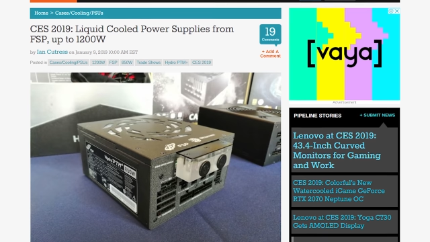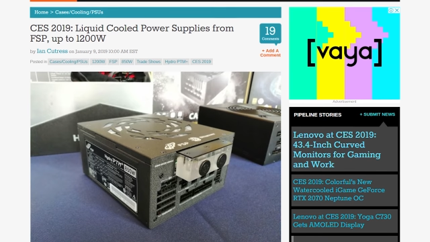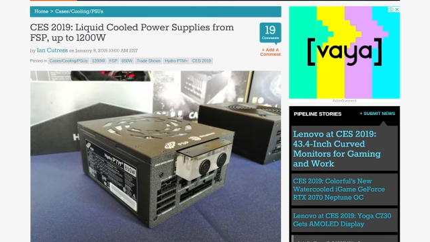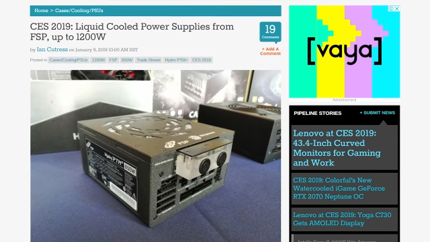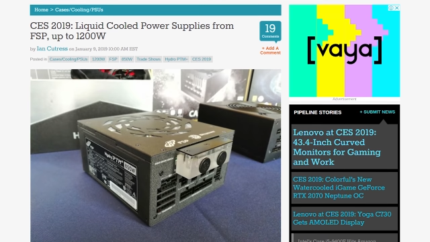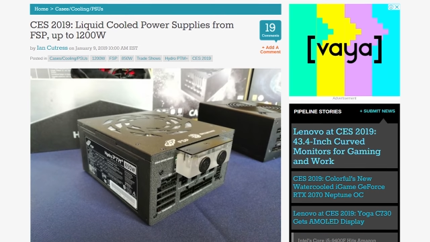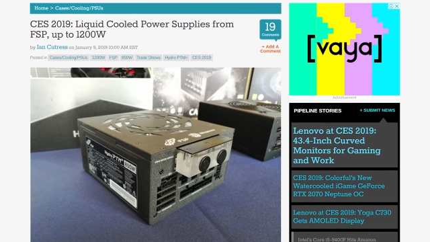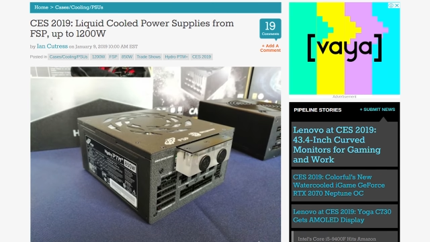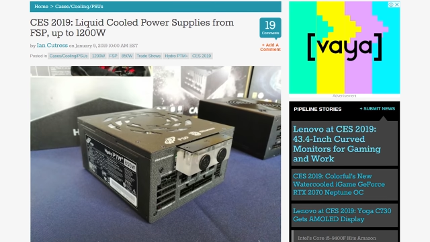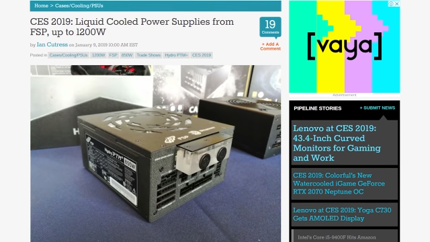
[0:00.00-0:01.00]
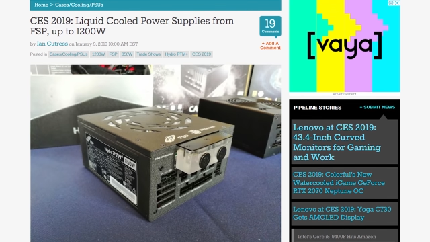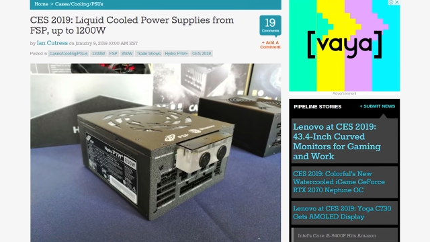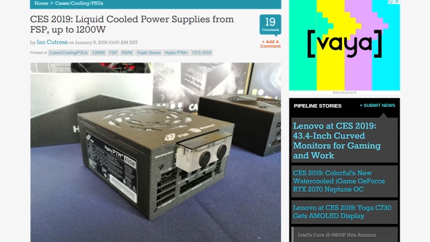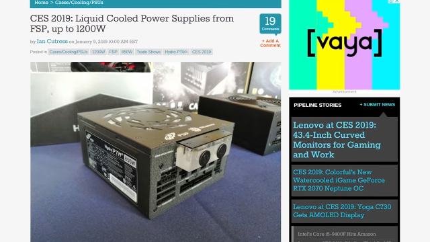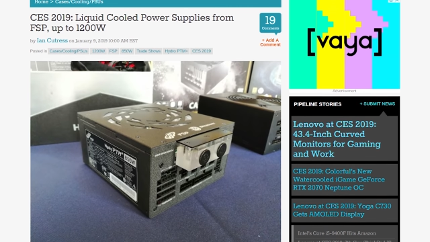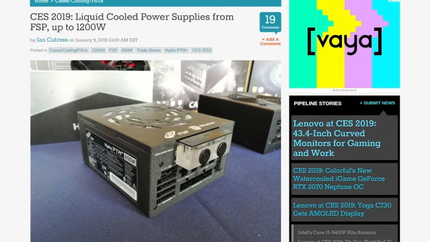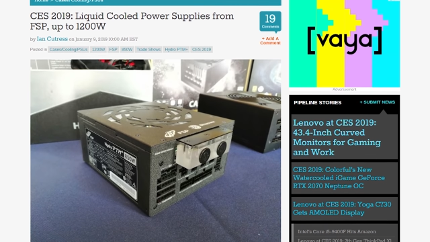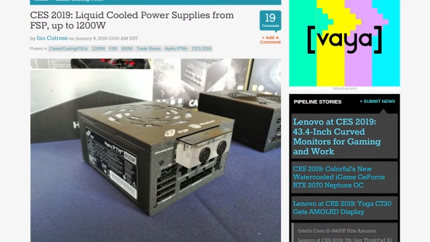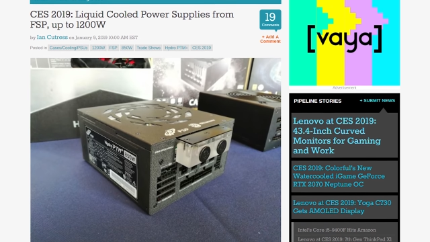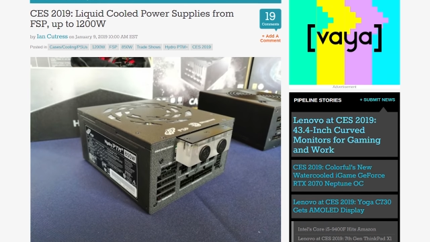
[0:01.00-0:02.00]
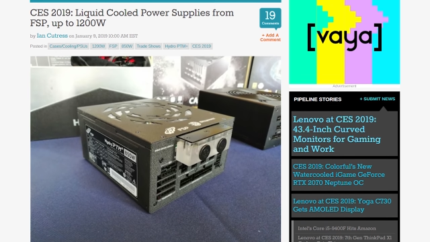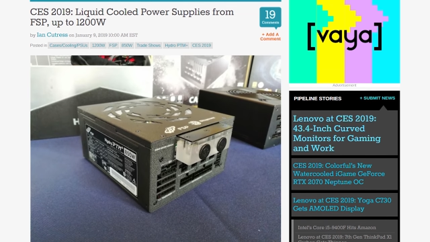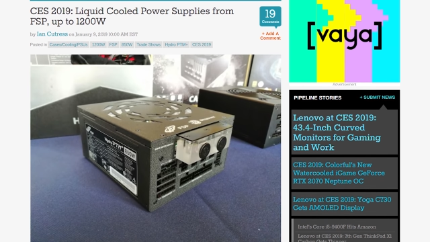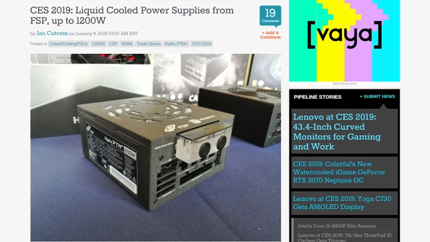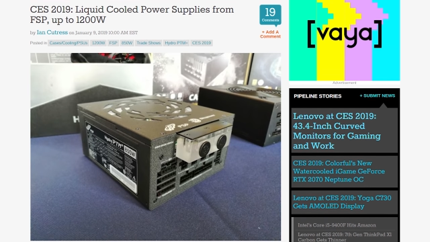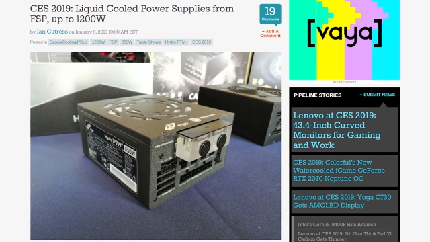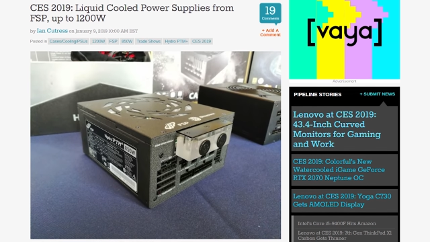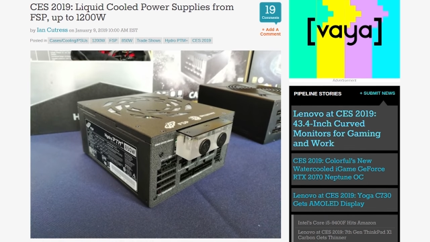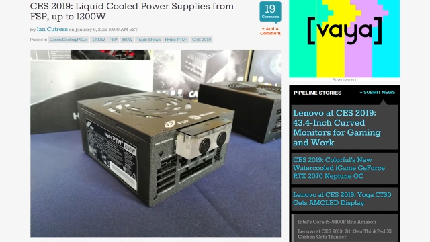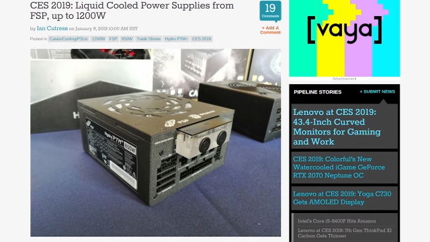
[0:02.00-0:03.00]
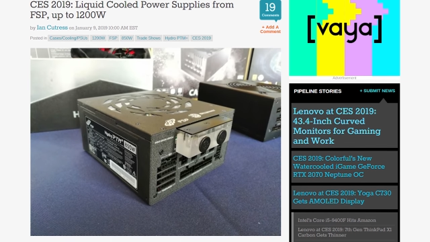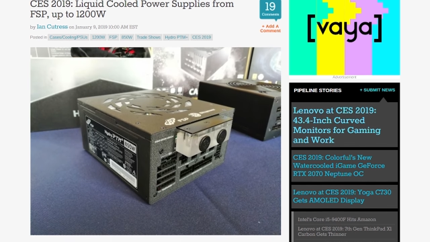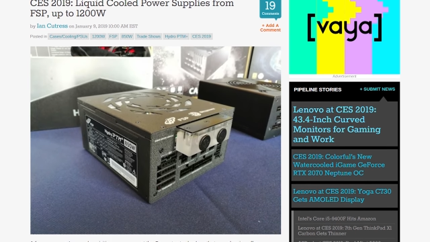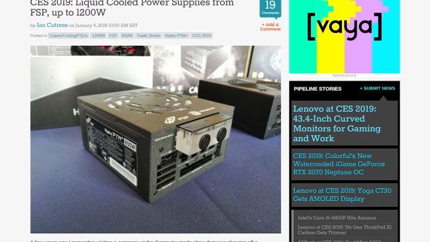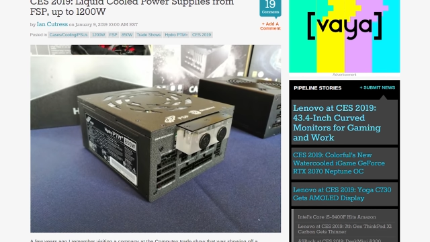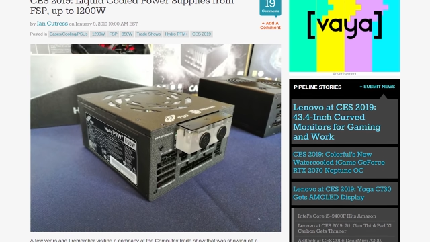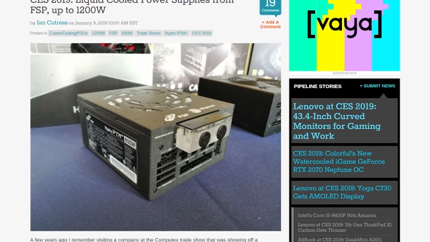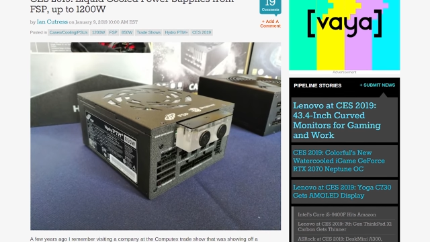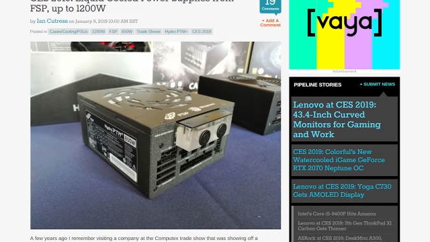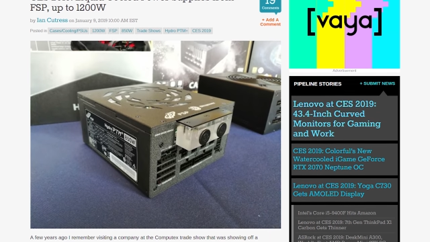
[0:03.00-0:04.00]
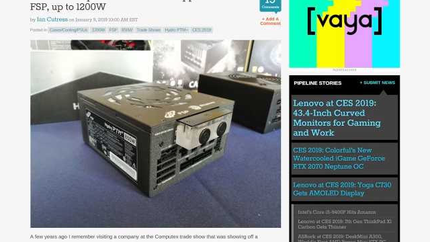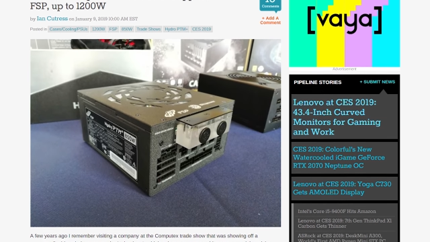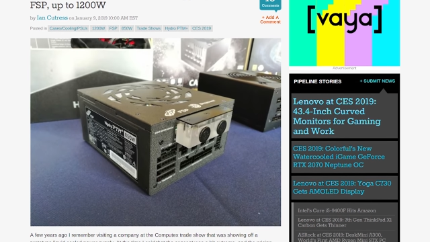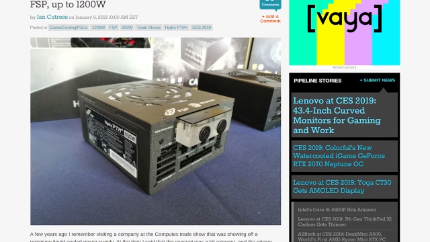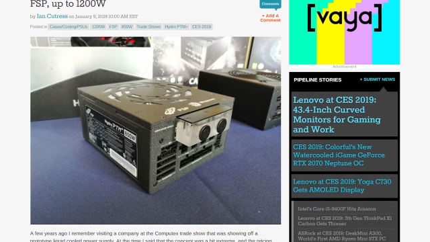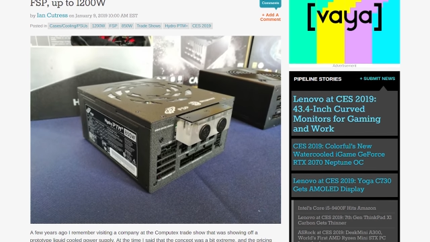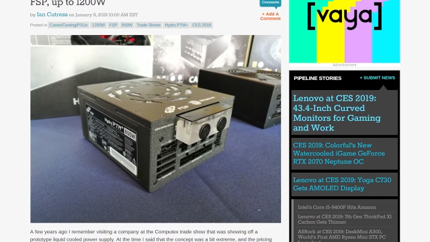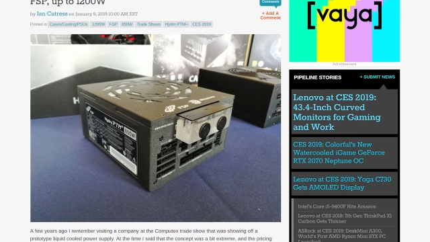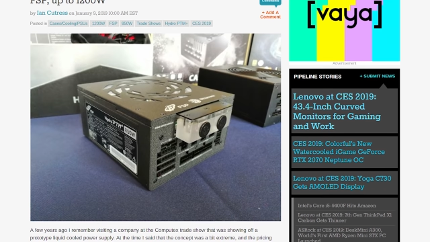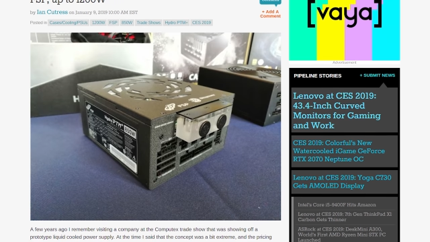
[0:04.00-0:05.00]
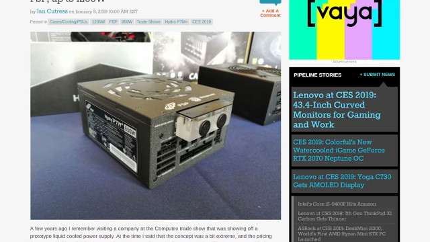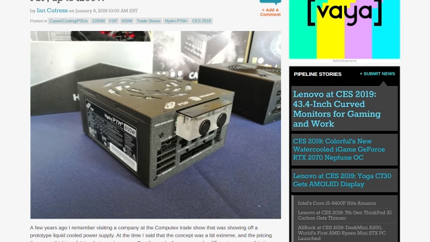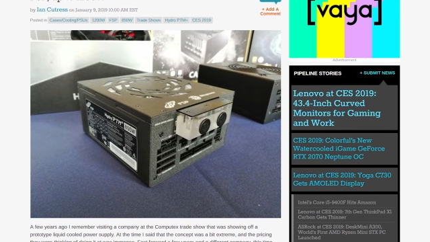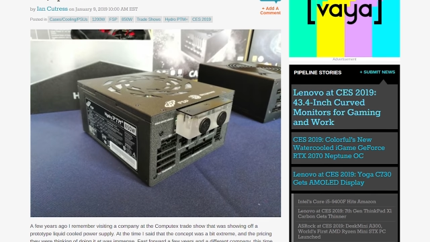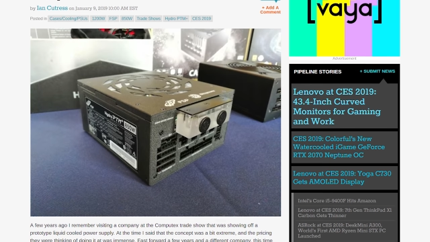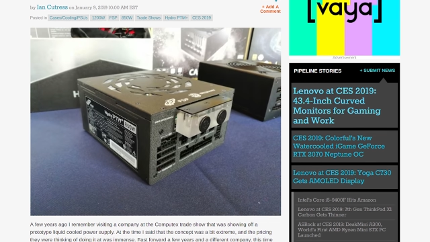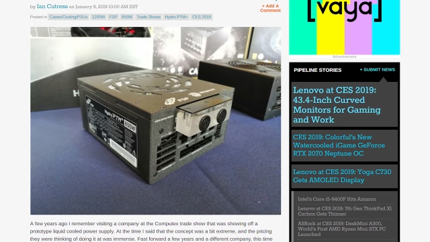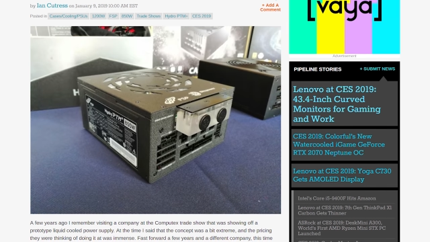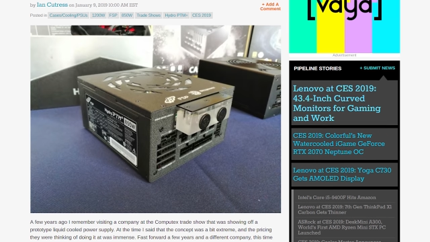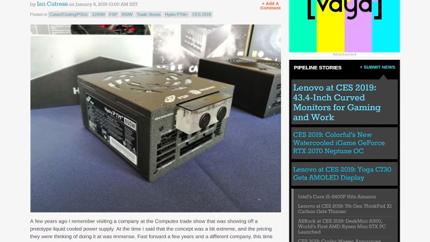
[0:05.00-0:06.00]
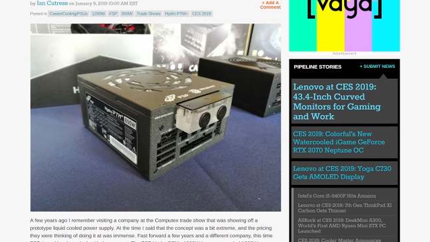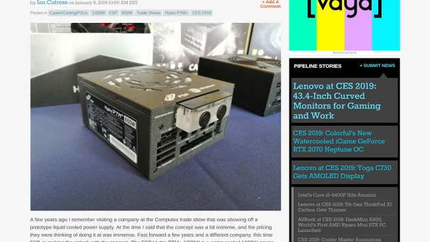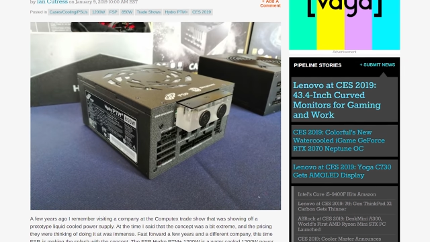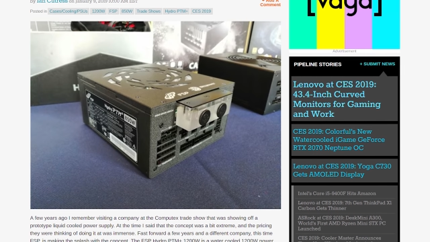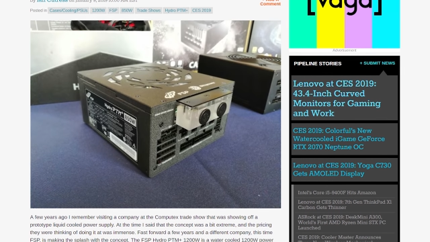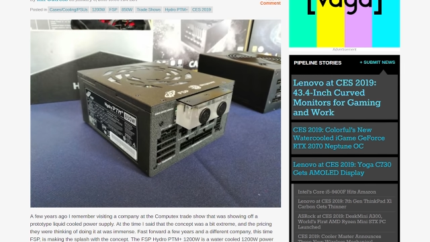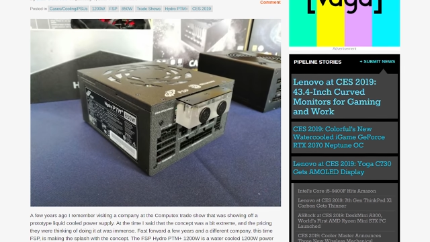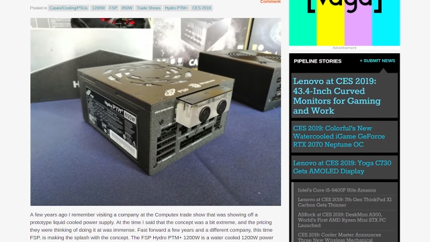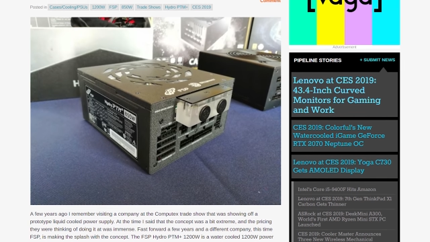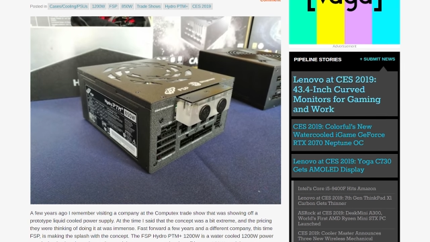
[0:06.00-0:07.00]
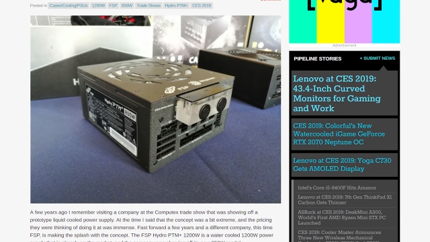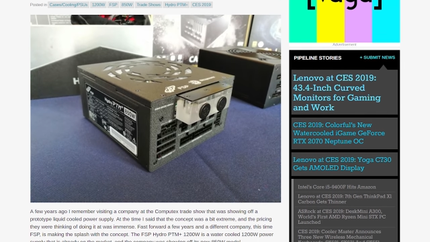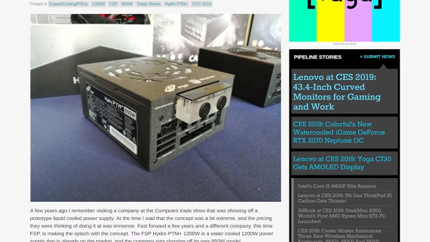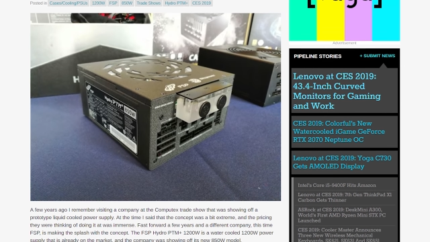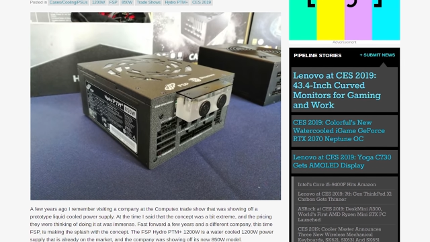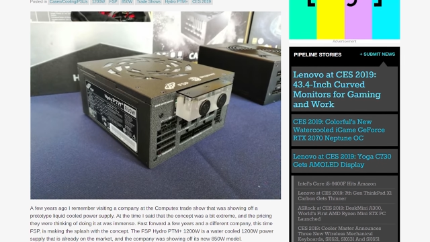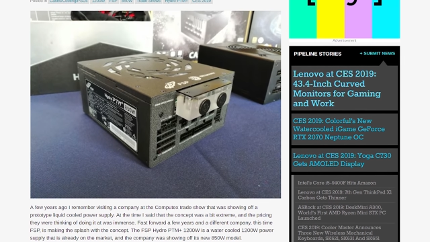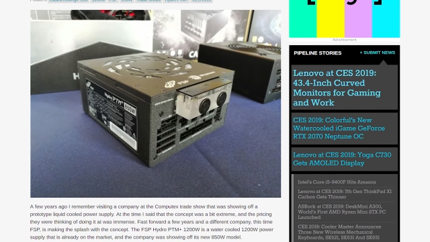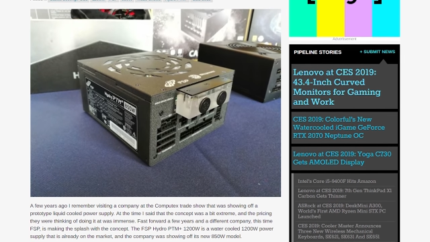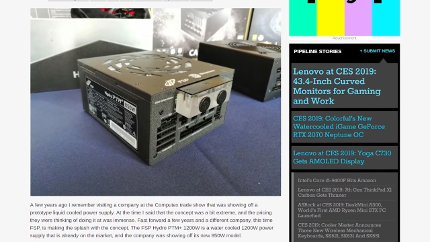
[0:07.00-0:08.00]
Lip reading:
[unreadable: no face in view]